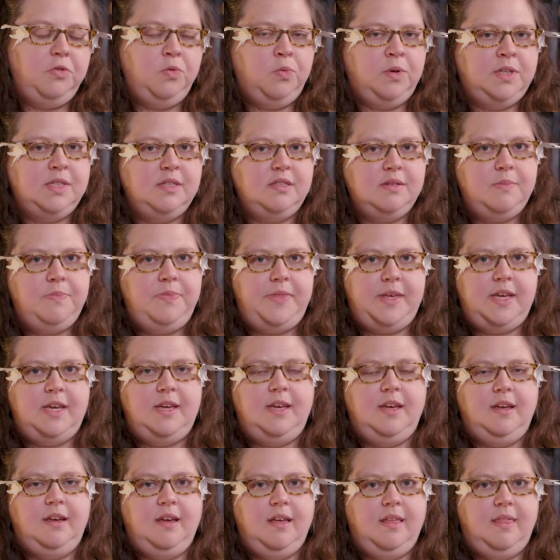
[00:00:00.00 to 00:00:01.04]
you want
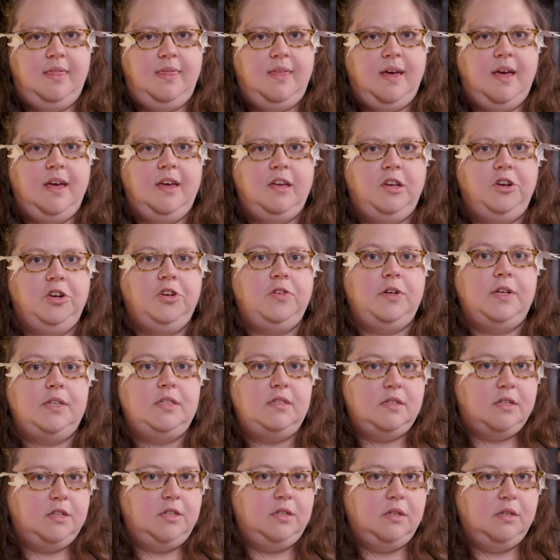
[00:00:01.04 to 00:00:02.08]
something that you're going
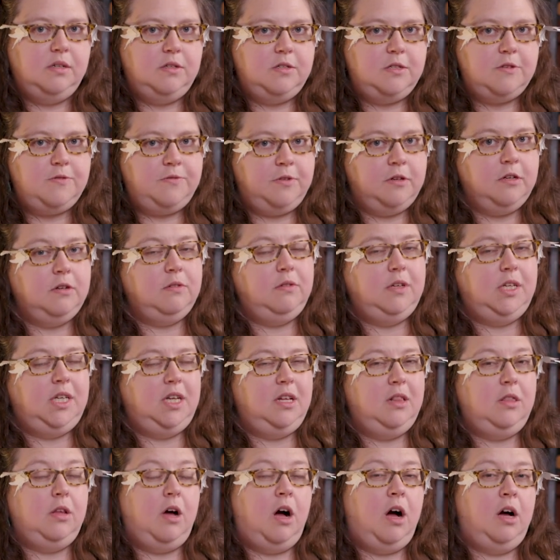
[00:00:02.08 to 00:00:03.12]
to use for a really
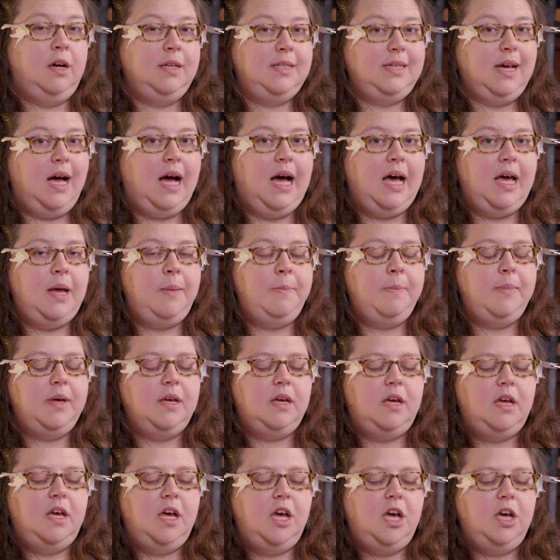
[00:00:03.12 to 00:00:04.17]
long time,
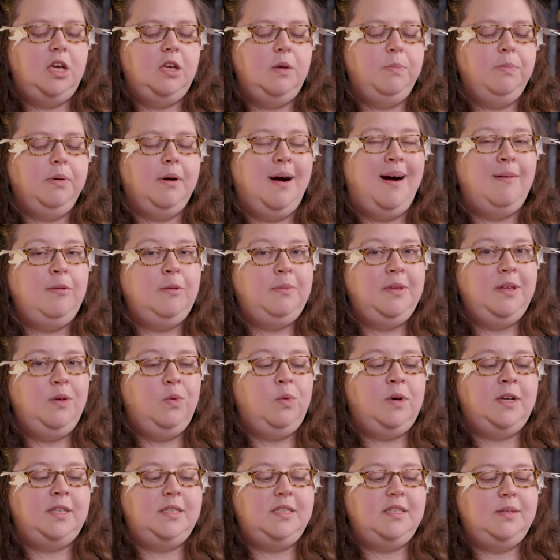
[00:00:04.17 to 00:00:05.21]
you probably
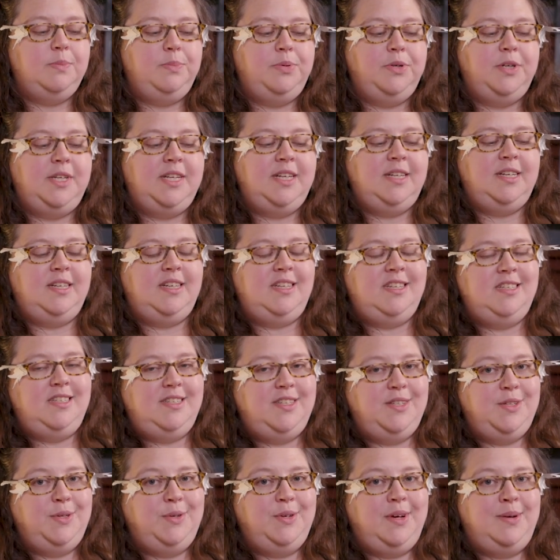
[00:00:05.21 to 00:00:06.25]
want to put it
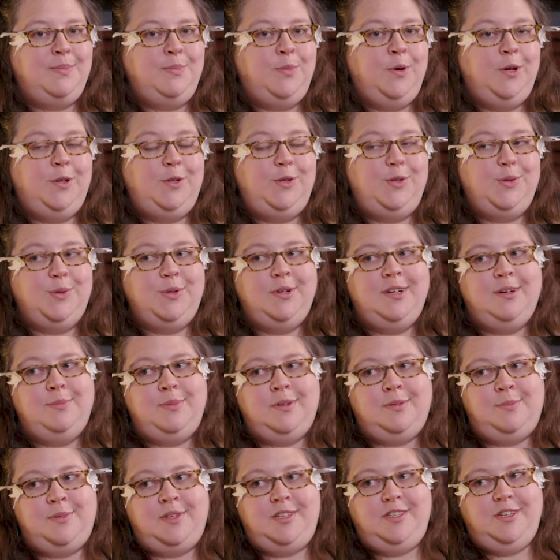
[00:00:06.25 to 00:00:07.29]
into a more
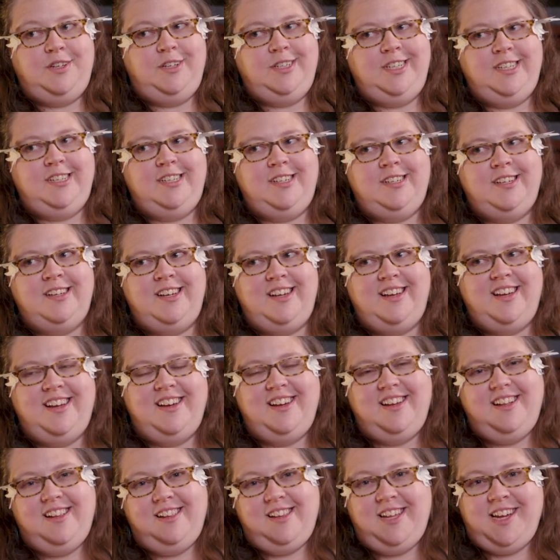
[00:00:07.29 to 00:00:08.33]
durable material
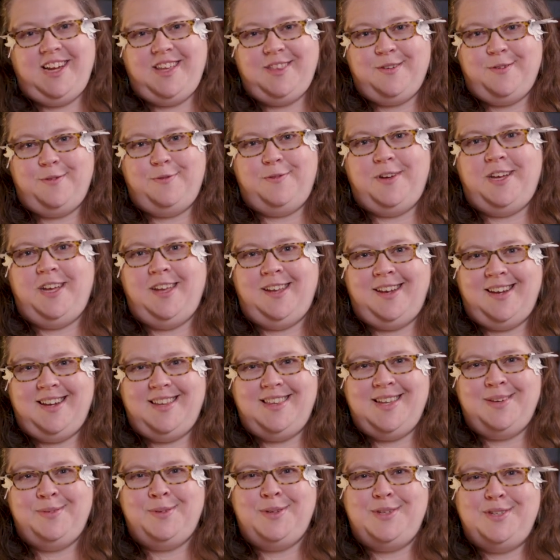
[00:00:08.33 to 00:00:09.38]
like the felt
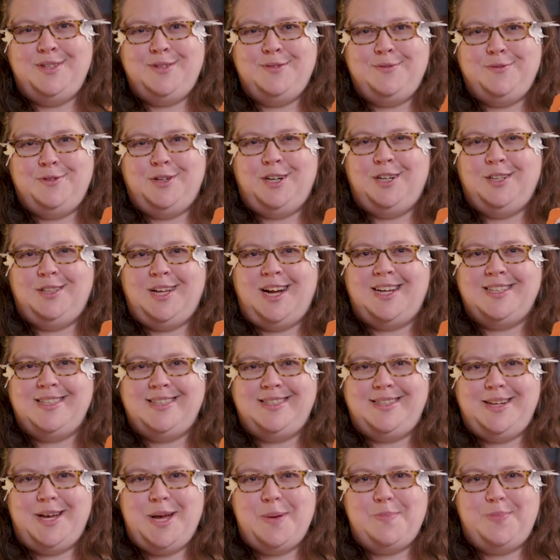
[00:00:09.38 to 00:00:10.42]
that we'll do for our last
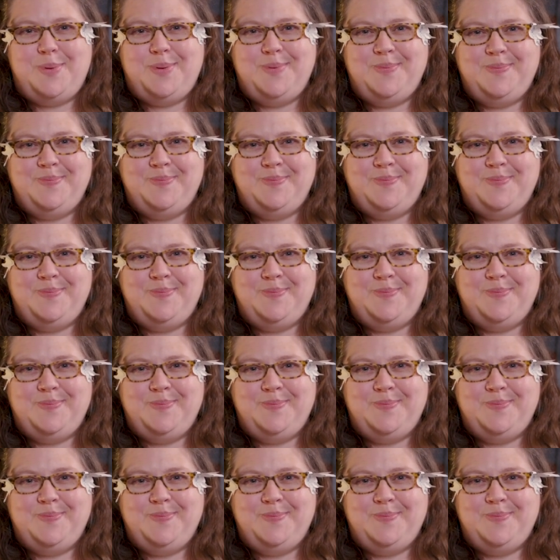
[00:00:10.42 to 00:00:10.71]
step.